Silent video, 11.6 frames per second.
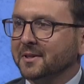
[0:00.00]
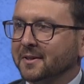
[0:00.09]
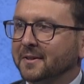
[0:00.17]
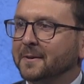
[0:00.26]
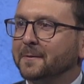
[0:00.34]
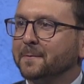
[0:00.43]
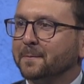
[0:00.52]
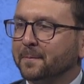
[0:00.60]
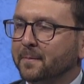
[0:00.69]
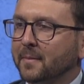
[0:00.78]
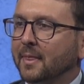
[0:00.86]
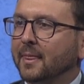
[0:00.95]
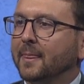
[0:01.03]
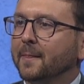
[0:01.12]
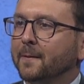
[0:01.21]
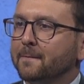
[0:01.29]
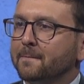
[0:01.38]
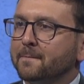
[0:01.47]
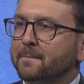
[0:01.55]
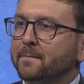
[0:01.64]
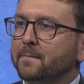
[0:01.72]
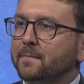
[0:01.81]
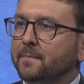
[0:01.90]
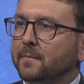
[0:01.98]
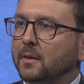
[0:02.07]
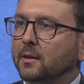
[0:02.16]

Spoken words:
you're here. It's good to be back